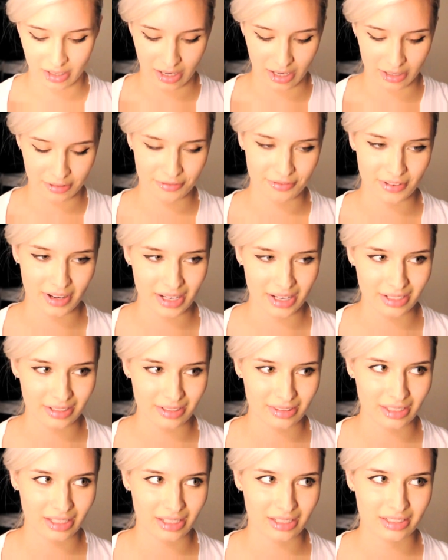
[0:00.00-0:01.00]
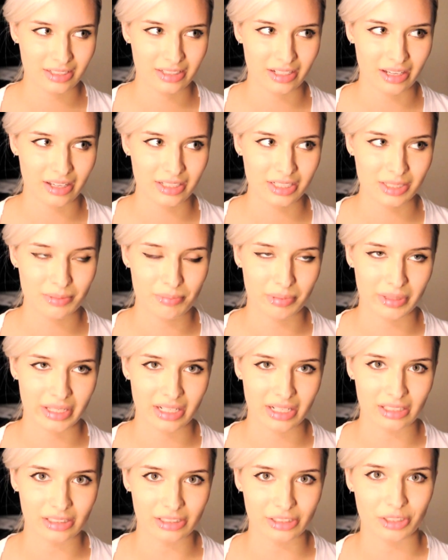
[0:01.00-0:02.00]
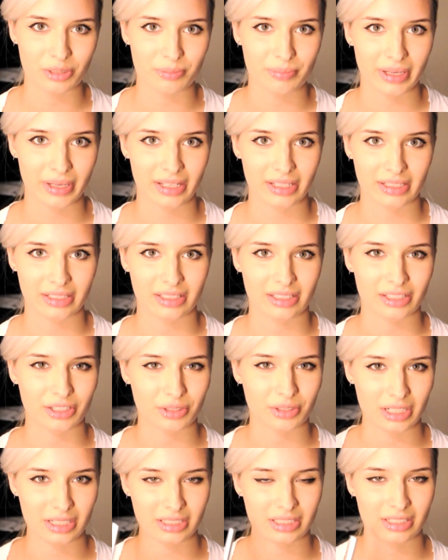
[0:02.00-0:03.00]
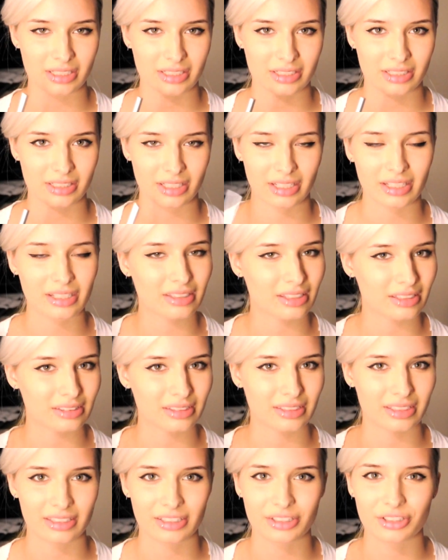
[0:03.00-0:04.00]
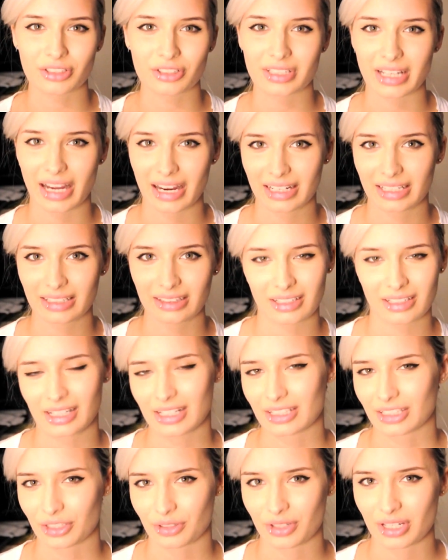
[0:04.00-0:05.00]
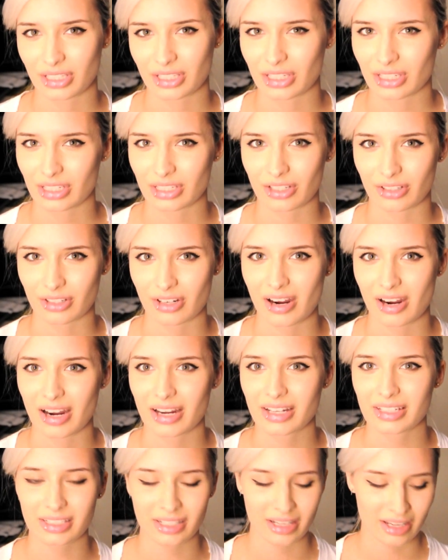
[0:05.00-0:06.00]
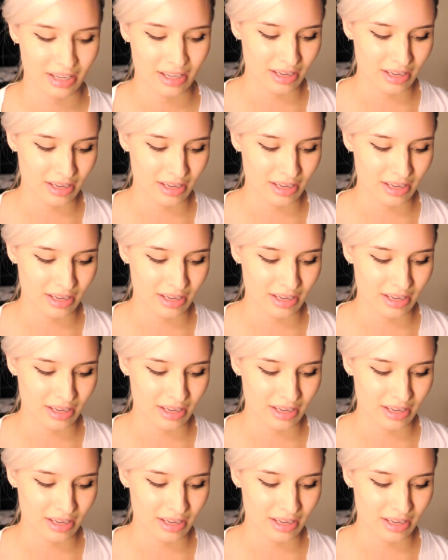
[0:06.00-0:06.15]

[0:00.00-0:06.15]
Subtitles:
I find that it does bleed a little bit in the creases, like the little tiny lines and creases in your eyes,